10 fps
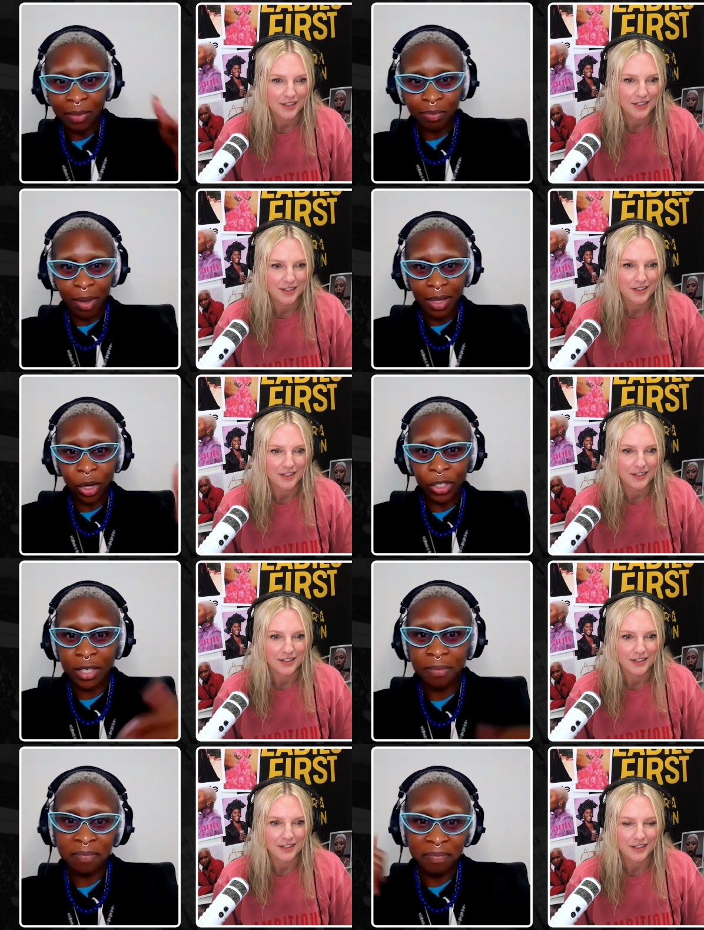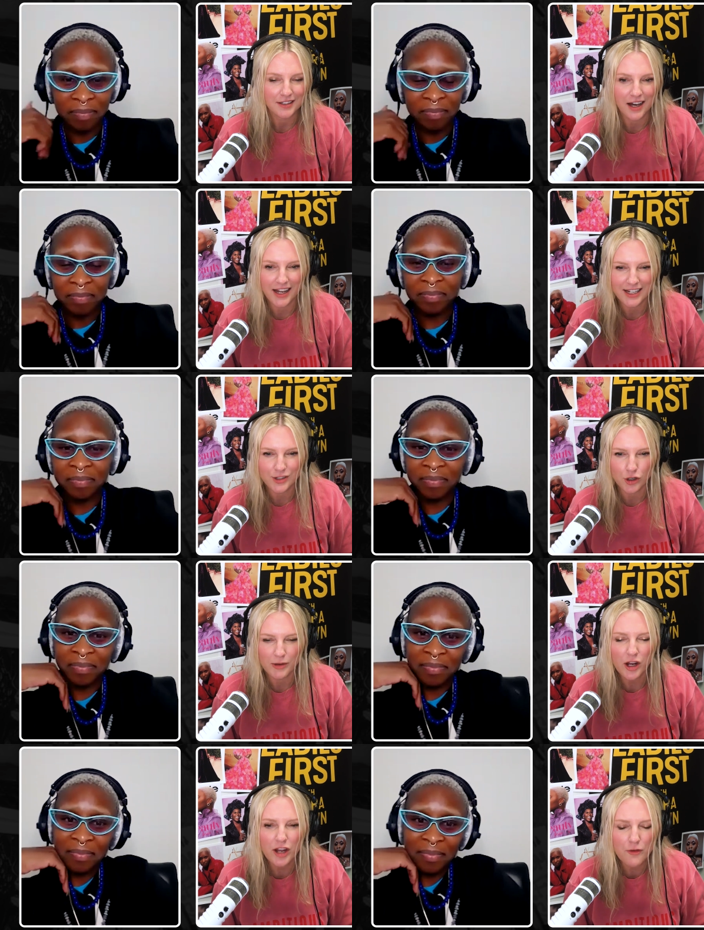Speaker 1: in my closet. Lying
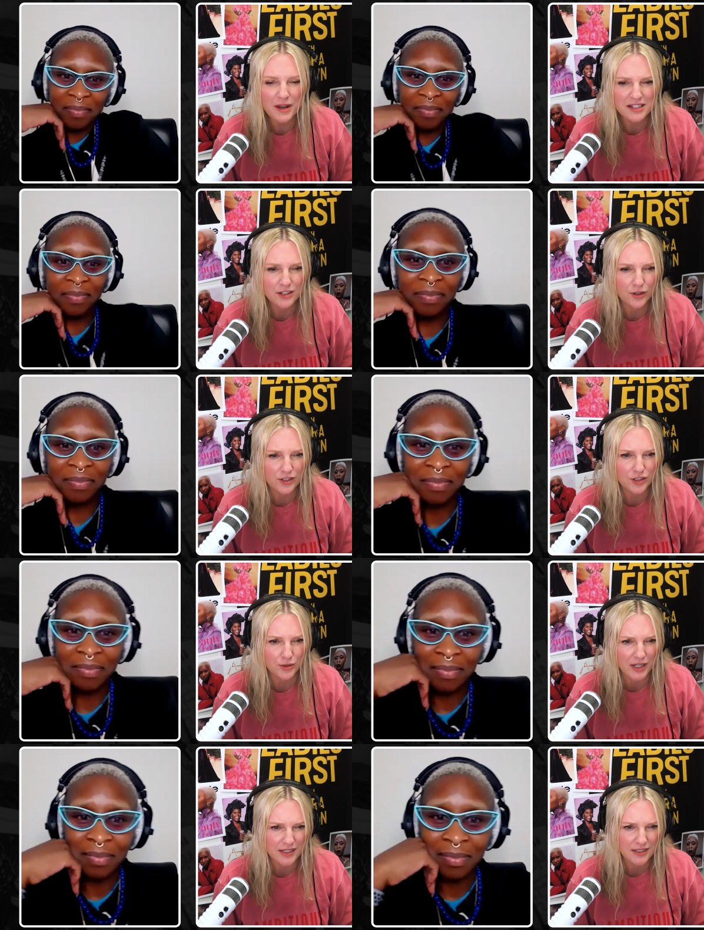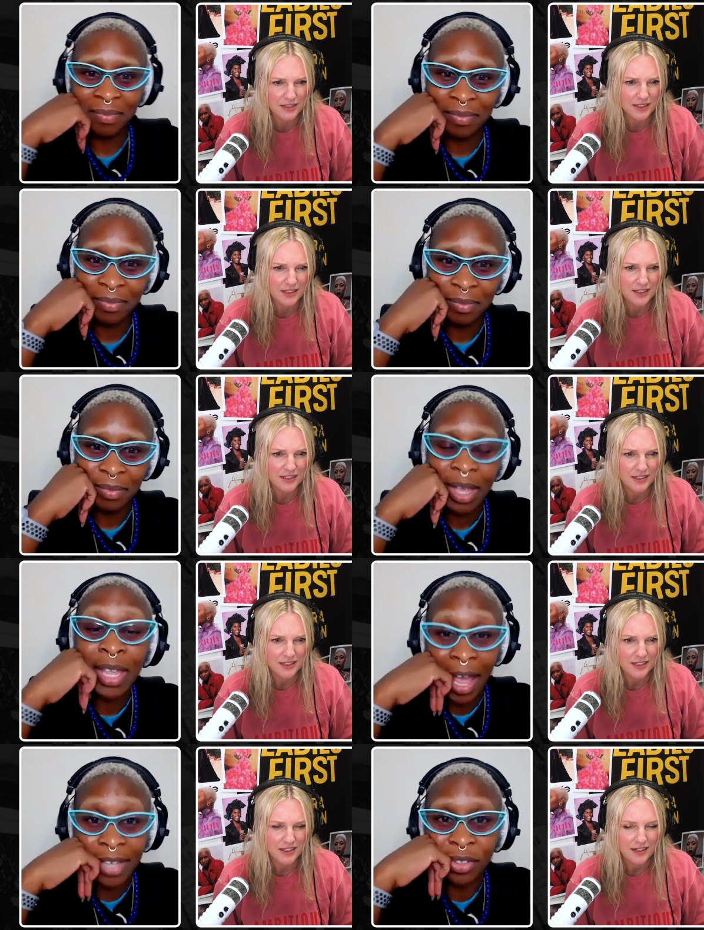dormant. Oh, you have a place in New York too, right? Yeah,
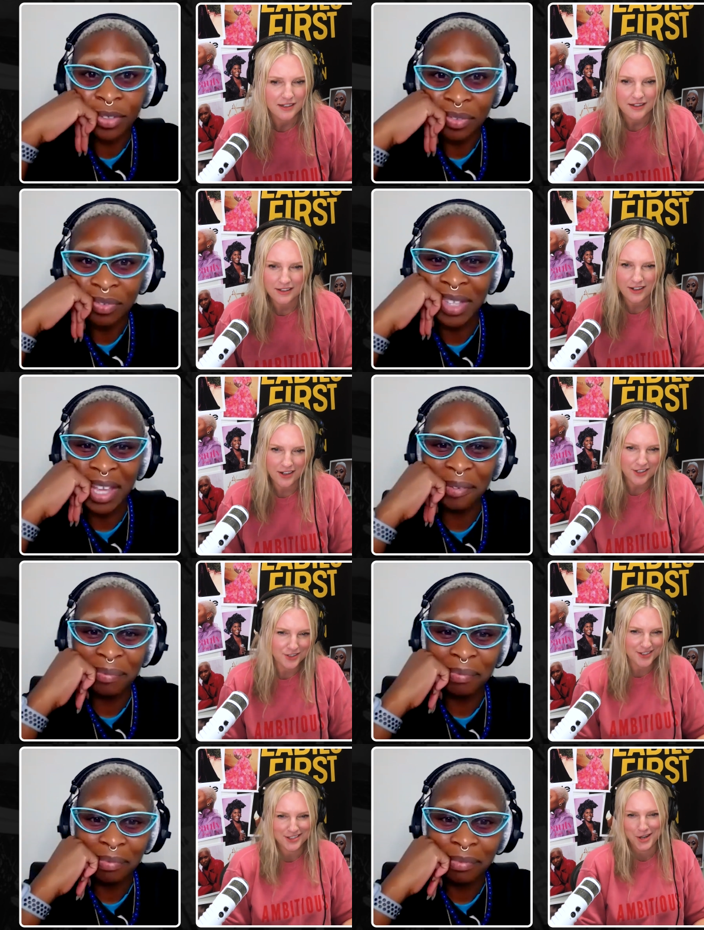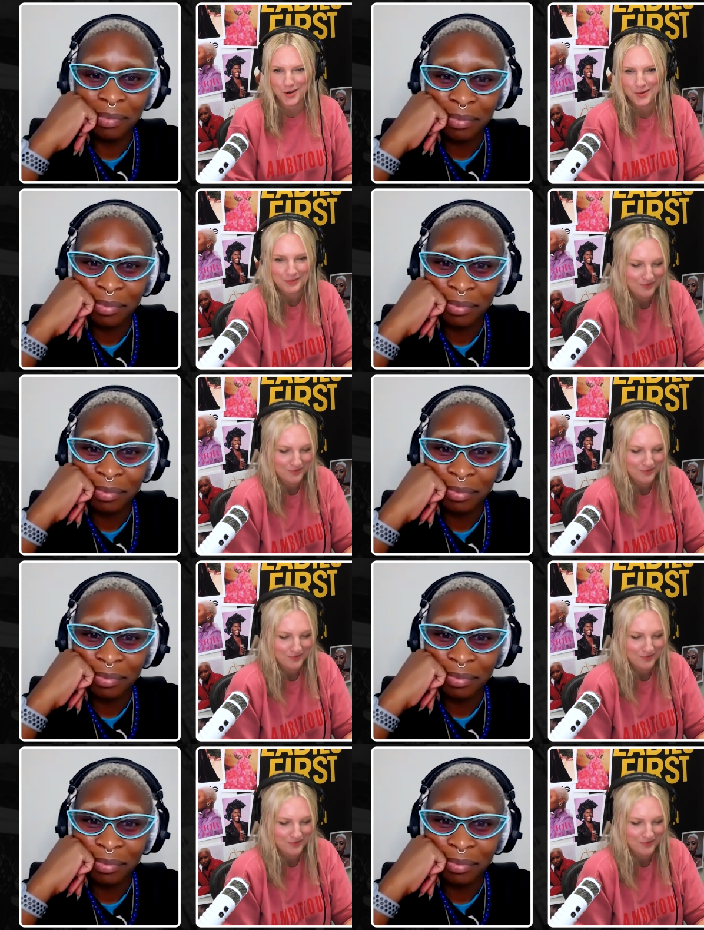I do. Yeah. Oh, you're so...